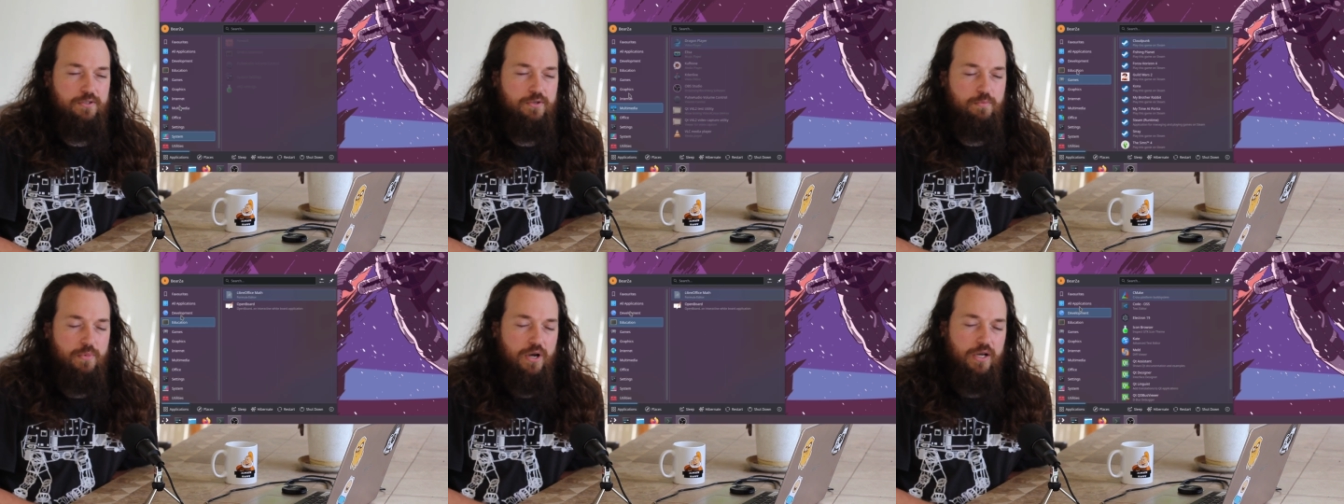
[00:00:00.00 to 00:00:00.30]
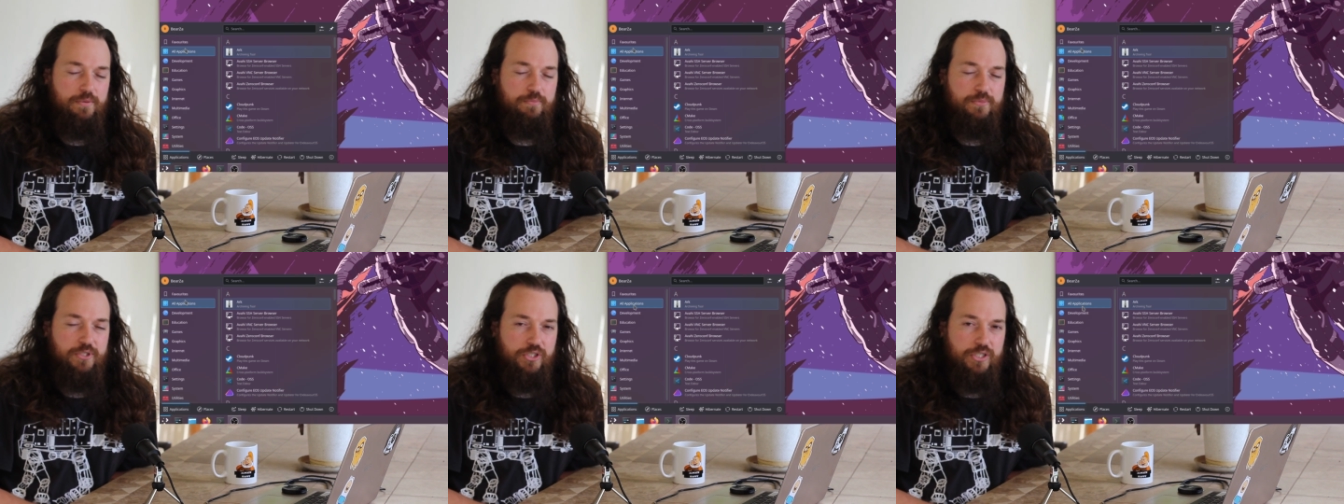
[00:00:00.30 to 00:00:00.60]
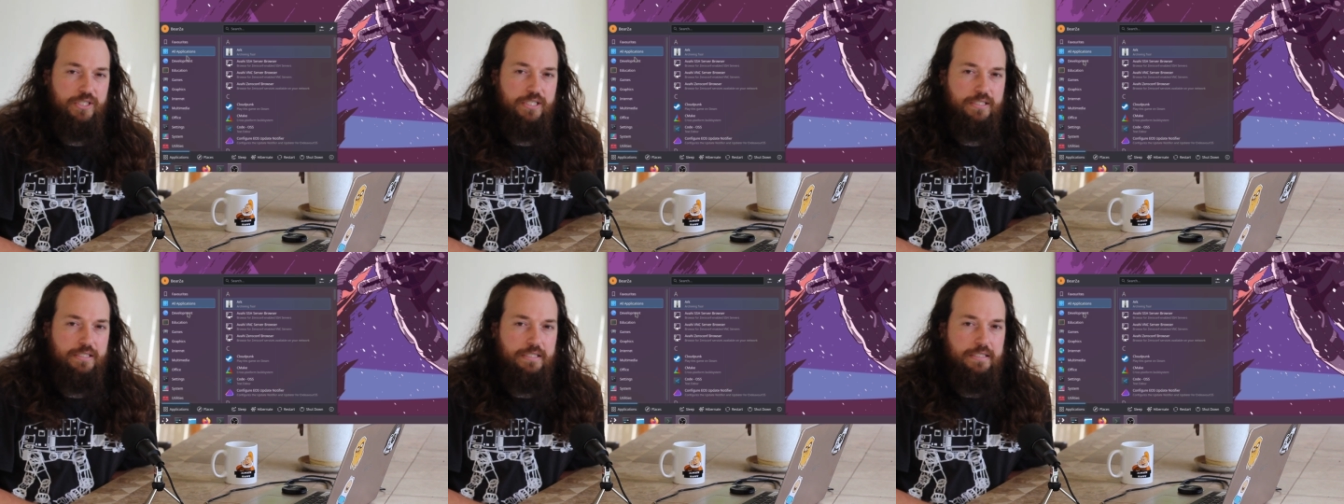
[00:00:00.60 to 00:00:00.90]
to my
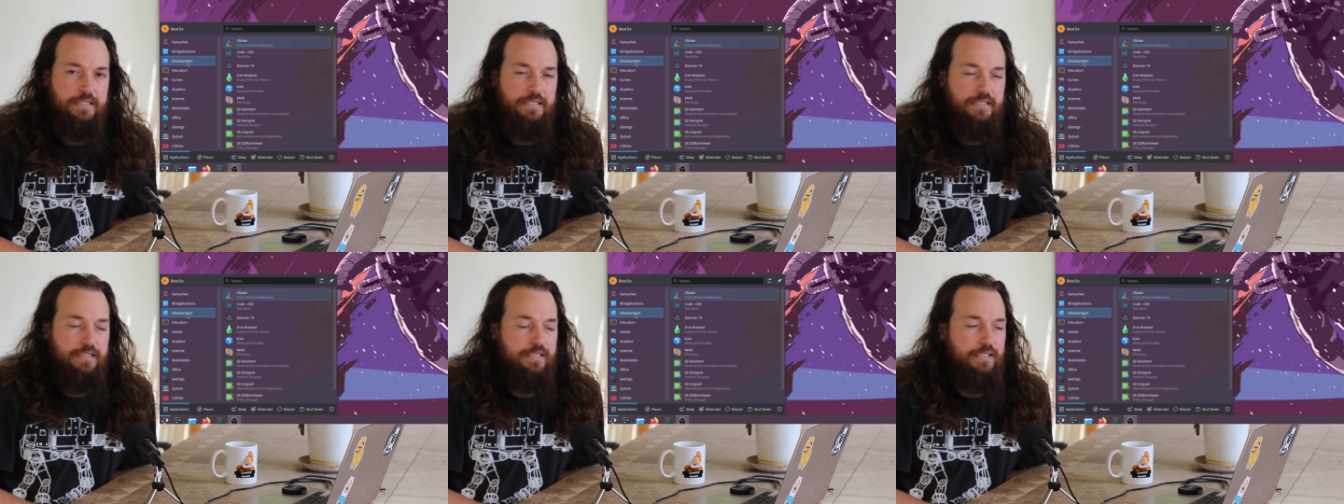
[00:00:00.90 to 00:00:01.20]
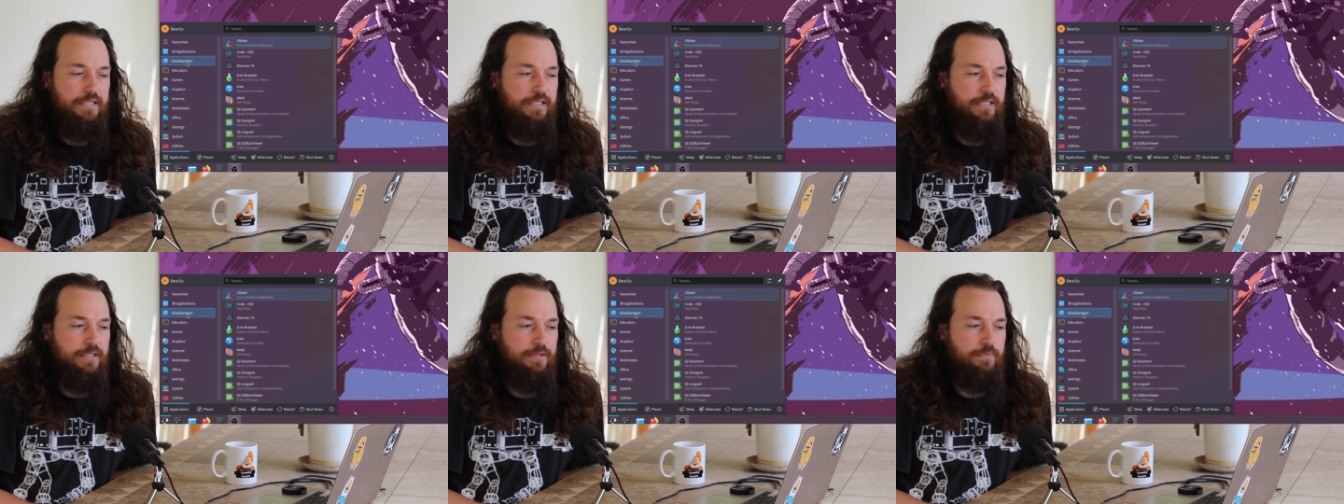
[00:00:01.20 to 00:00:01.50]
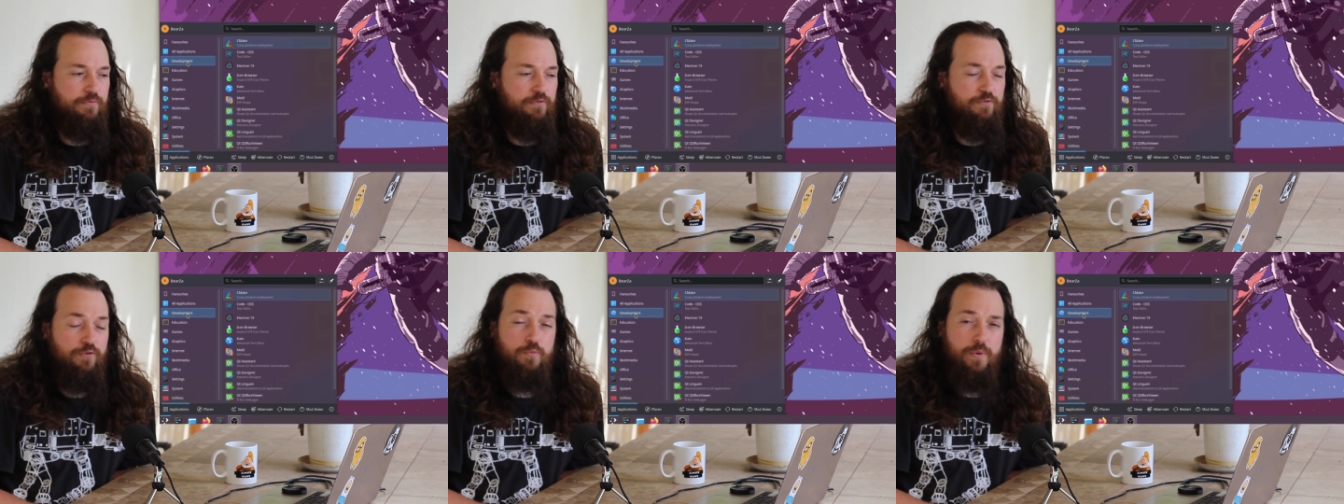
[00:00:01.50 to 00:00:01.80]
machine,
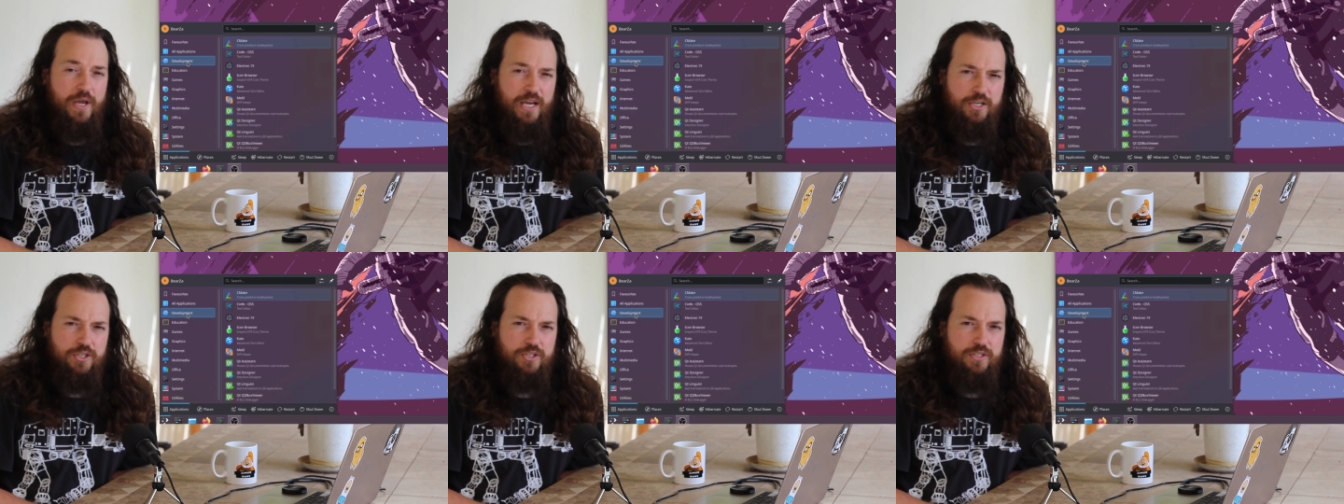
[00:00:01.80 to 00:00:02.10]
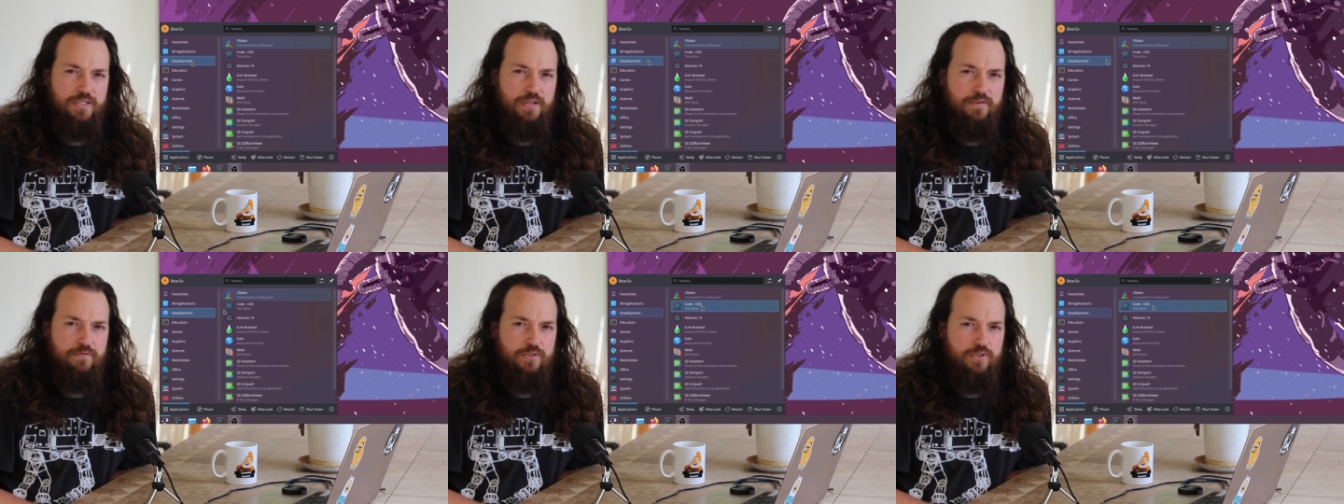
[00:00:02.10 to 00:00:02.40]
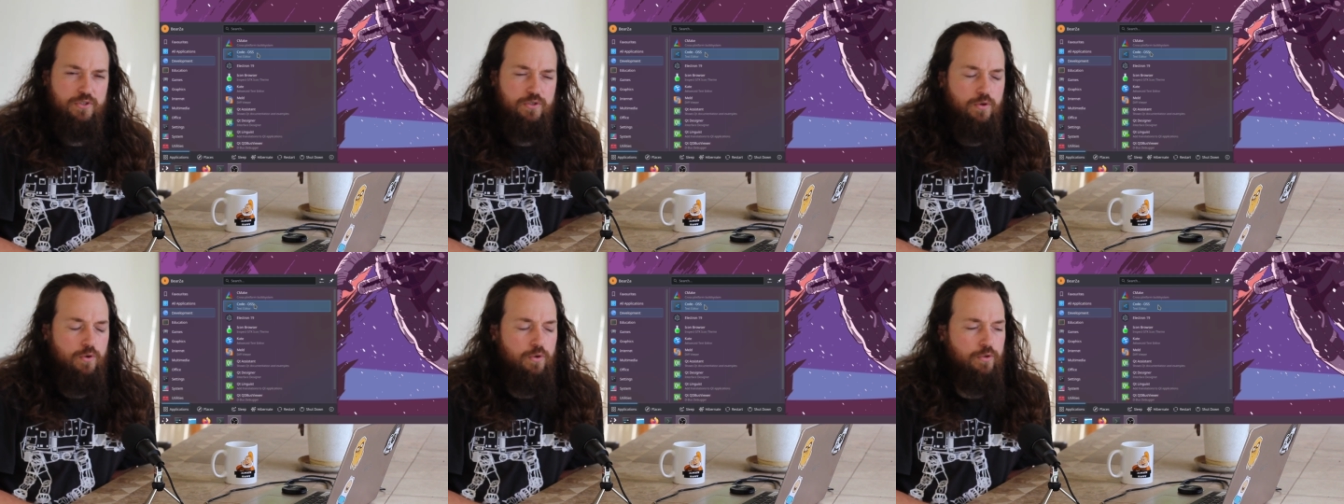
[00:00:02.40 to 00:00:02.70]
um, a few packages I've
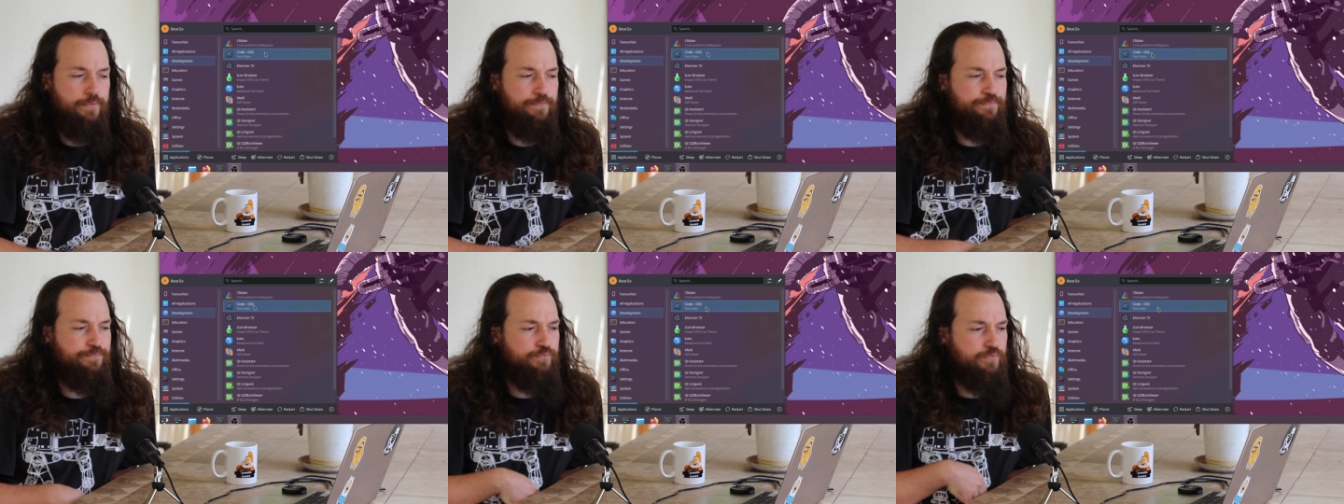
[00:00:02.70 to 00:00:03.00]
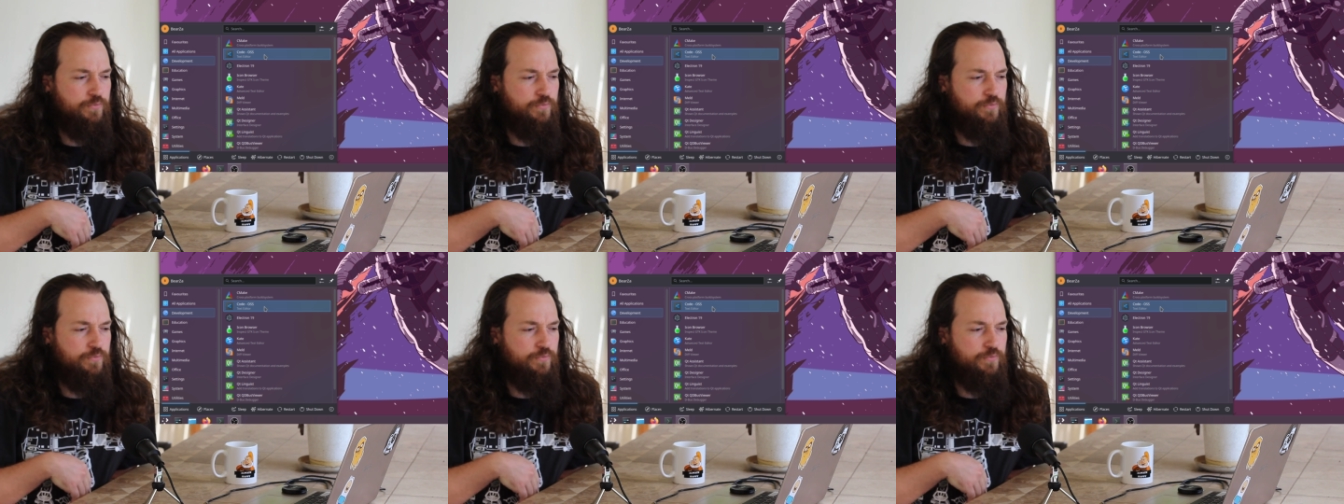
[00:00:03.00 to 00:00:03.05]
installed.